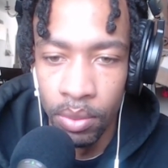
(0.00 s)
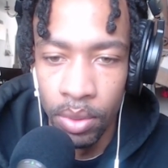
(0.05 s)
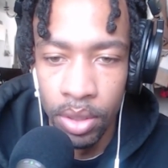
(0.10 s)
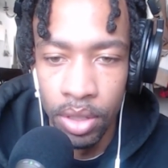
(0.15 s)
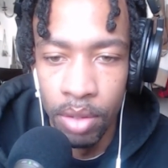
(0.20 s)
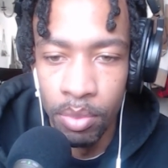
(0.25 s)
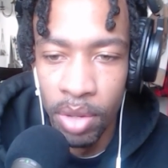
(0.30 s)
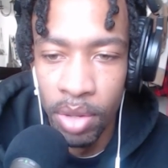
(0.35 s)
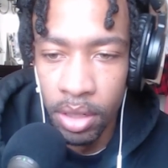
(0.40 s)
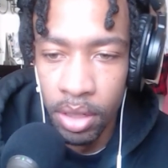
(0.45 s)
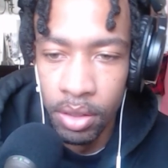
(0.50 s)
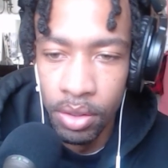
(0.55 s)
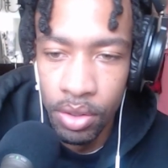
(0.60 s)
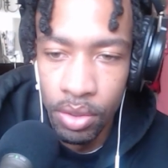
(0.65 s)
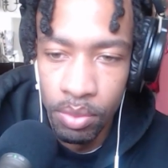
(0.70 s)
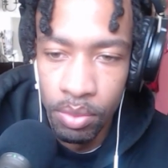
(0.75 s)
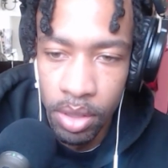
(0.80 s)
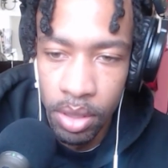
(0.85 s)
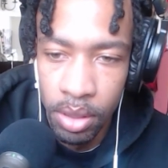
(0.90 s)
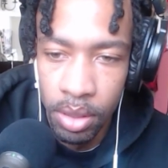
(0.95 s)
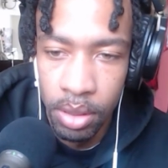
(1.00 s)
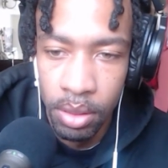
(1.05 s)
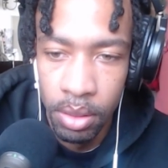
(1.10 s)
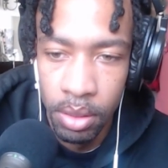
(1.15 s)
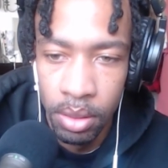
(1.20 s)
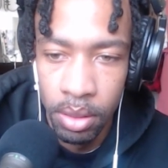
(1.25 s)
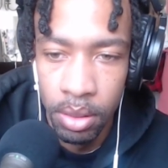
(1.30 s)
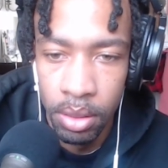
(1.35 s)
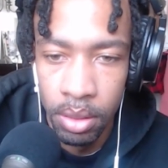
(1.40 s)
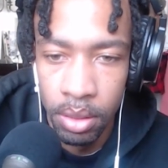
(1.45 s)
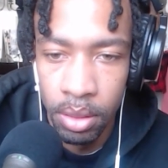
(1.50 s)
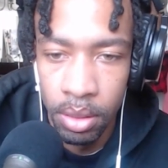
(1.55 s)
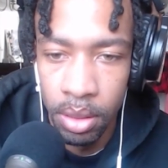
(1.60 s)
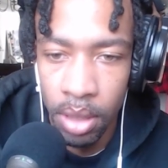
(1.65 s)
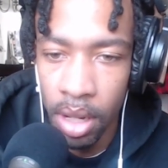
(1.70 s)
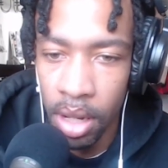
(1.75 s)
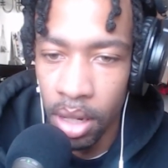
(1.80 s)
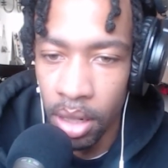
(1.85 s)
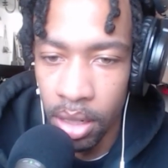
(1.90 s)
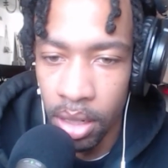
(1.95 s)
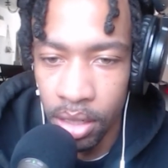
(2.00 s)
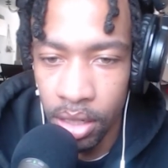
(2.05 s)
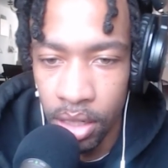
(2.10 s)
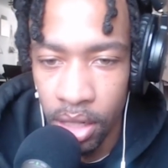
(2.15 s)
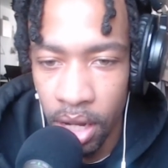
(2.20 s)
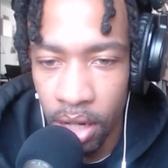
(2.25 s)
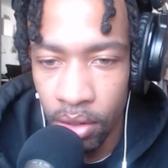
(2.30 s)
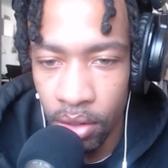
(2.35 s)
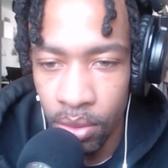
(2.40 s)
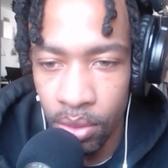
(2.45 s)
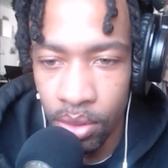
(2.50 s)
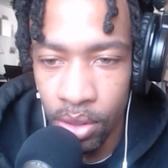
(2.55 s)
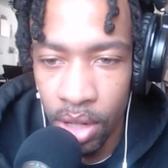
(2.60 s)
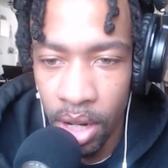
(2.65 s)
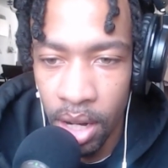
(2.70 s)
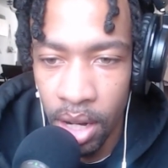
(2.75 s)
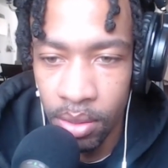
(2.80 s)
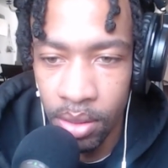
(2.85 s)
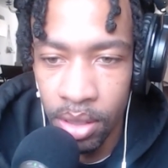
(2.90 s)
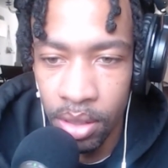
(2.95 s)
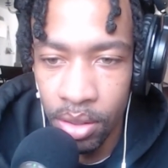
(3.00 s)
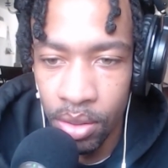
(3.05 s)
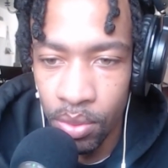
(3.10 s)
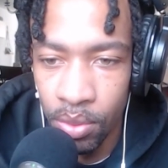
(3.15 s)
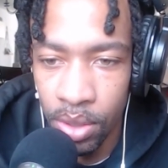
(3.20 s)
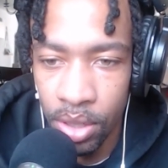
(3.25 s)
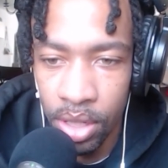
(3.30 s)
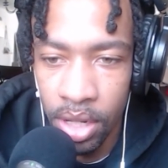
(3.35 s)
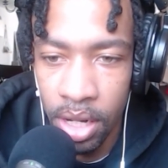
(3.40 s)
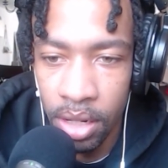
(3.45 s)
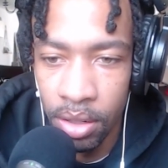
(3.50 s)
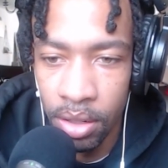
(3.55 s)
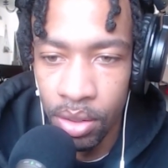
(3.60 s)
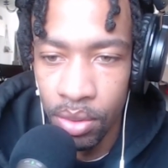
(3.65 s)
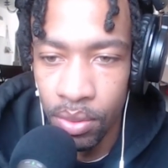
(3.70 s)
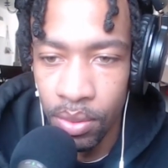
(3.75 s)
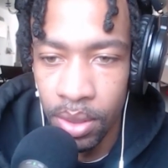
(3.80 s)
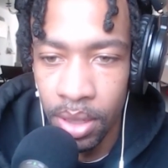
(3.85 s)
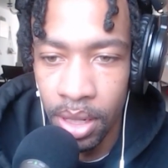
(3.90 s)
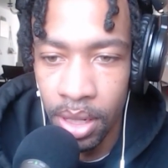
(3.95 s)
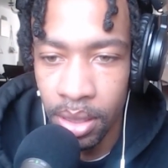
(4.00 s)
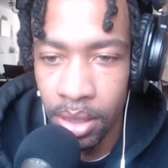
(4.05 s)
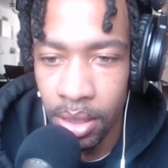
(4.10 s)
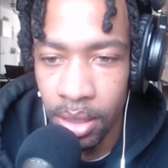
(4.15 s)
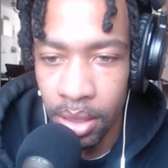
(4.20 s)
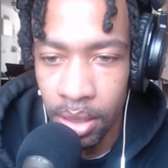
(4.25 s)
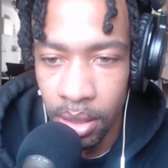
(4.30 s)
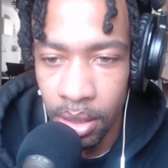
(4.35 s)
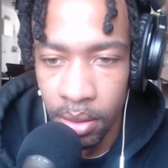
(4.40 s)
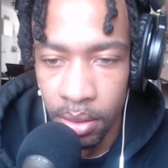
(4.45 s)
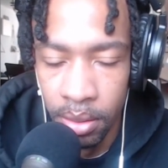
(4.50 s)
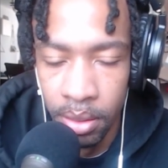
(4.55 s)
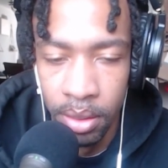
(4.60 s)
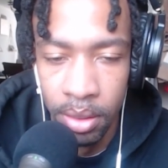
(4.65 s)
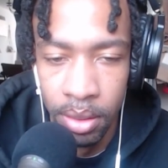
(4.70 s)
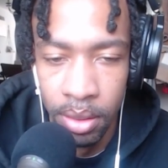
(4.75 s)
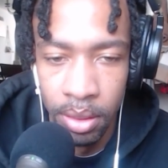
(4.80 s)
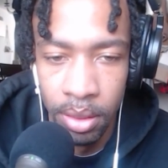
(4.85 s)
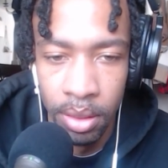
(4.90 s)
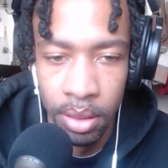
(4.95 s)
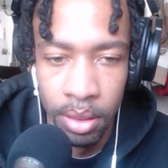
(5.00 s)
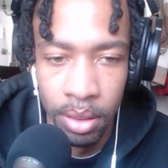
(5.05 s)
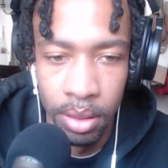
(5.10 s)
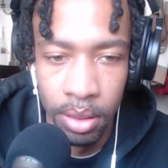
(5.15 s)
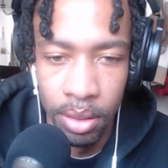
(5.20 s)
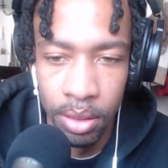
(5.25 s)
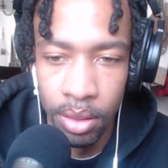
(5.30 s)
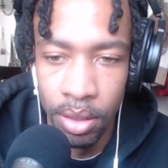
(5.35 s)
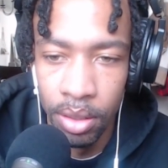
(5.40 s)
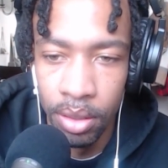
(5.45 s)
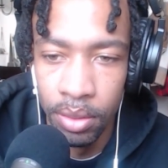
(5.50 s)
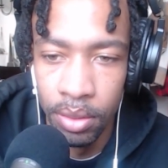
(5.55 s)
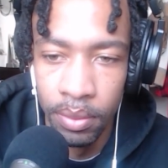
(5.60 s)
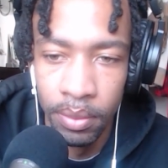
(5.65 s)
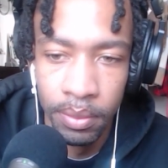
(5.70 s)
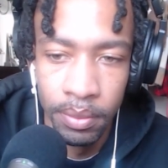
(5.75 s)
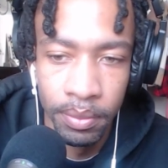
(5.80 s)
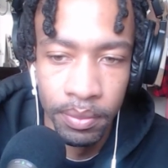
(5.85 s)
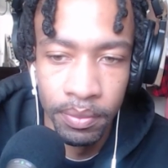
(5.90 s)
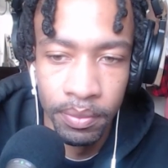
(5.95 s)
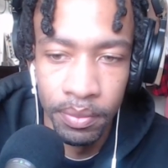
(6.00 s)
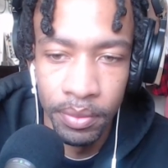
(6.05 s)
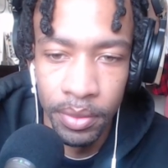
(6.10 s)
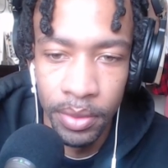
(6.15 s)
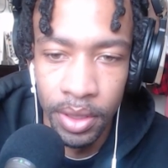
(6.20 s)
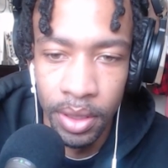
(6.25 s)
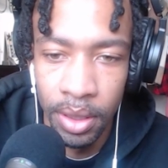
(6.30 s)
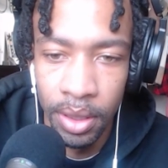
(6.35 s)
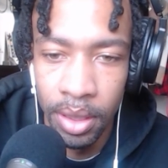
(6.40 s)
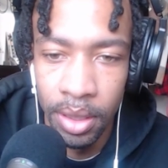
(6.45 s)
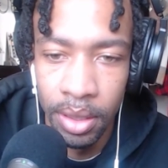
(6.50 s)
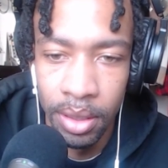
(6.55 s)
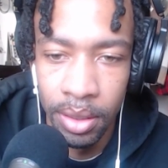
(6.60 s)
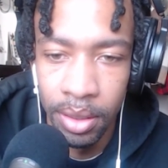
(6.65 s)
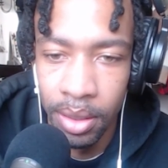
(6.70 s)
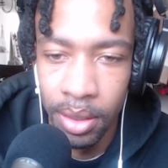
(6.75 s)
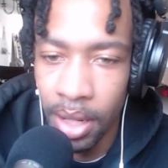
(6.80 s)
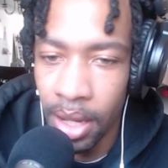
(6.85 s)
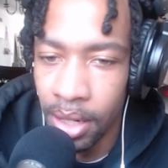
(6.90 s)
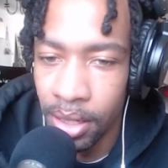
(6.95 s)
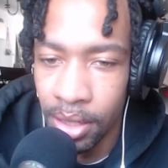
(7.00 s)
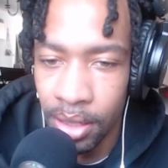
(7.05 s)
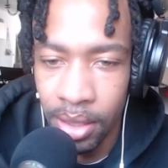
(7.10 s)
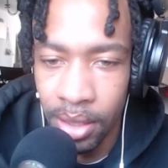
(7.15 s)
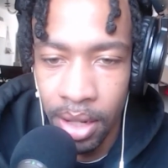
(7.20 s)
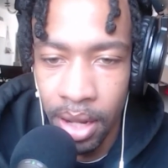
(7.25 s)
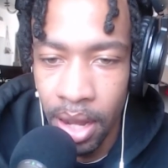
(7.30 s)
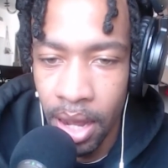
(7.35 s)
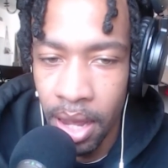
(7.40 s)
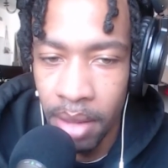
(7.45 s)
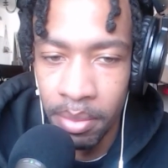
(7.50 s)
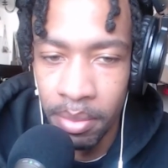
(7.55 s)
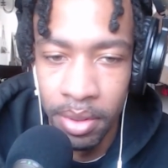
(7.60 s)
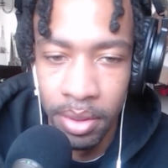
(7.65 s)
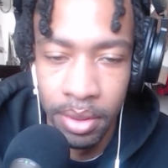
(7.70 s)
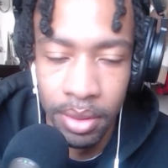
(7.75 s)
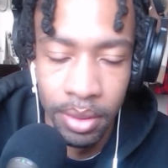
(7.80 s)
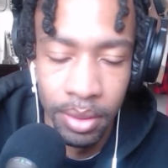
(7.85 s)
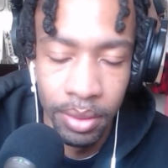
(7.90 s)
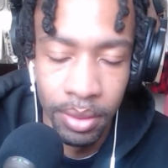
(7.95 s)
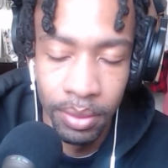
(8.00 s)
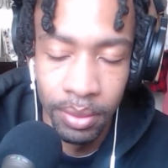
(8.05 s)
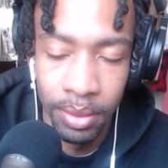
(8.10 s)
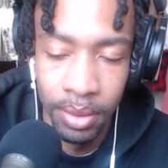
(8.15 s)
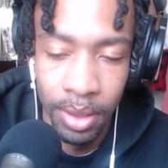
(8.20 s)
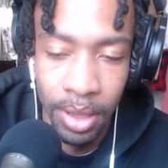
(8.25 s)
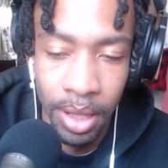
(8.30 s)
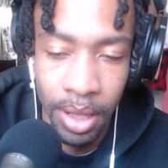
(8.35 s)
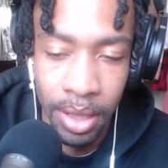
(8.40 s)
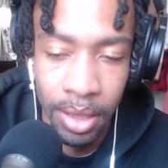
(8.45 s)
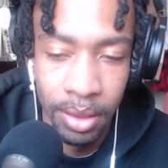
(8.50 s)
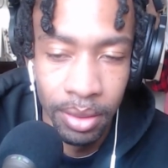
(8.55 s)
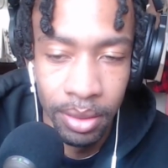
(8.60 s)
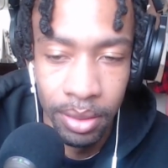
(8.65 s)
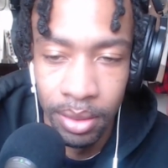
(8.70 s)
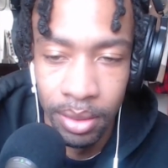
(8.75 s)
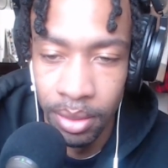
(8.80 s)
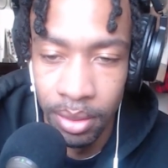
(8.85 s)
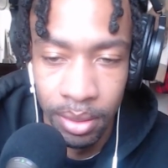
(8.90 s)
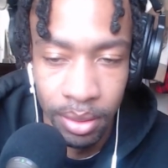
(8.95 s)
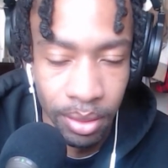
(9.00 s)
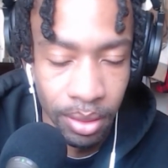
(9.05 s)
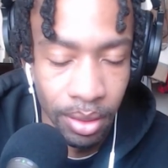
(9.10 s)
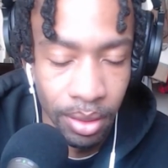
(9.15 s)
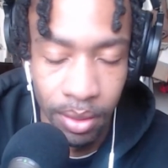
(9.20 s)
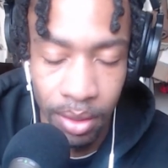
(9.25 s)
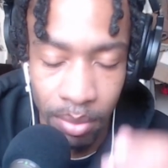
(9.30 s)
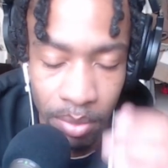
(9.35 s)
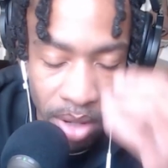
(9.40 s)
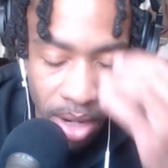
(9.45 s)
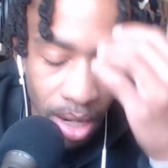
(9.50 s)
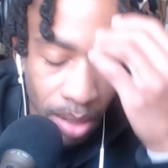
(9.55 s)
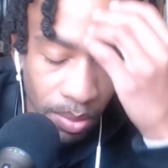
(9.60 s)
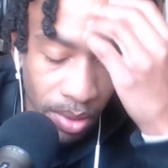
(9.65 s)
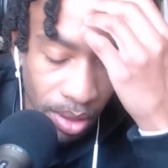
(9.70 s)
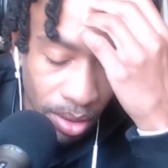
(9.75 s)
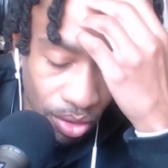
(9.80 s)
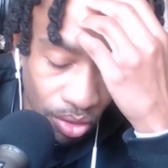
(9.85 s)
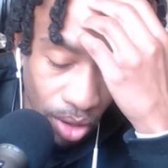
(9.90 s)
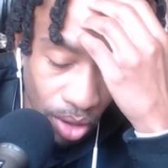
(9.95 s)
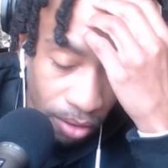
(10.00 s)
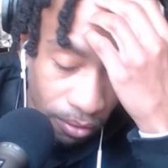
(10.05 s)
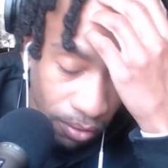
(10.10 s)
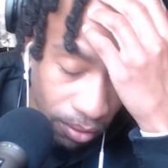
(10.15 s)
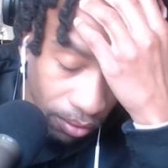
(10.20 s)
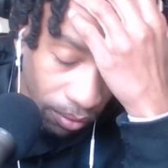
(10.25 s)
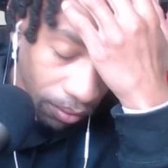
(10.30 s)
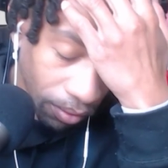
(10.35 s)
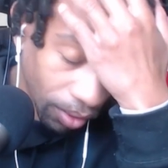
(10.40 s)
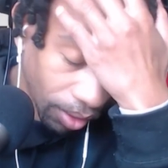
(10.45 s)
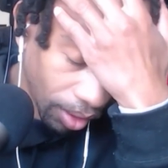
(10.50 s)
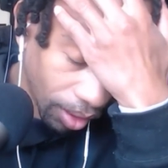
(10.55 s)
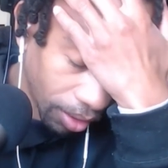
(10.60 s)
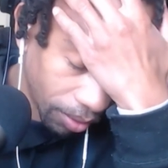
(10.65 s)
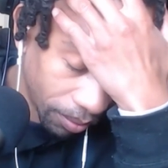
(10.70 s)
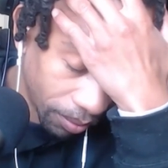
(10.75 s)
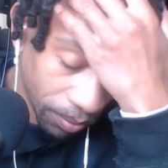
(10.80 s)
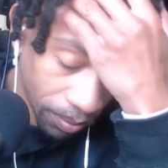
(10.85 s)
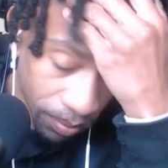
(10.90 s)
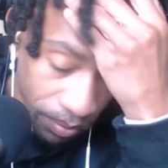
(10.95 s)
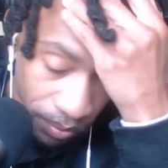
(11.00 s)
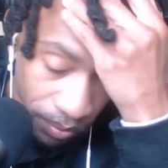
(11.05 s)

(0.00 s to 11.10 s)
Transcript: Well, your mother do much. Yeah, because she got her own job. She do what she had to do, and that's it, you know? And that shouldn't happen, yo. That, yo, the mom is trifling for that.